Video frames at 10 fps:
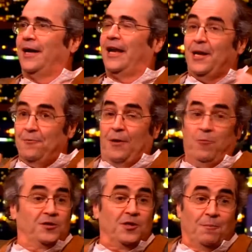it. And he
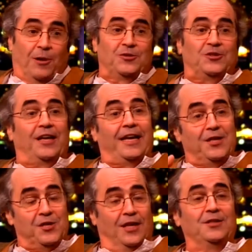wasn't a monster. He
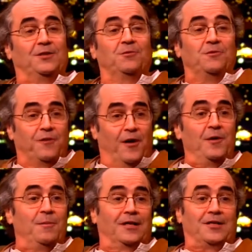just was very
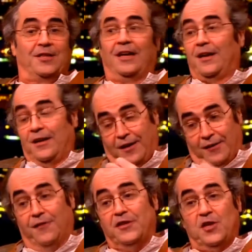much
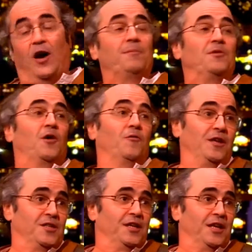of a type you don't really
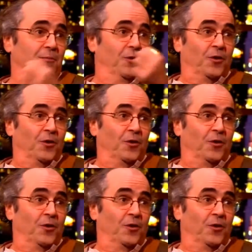see anymore.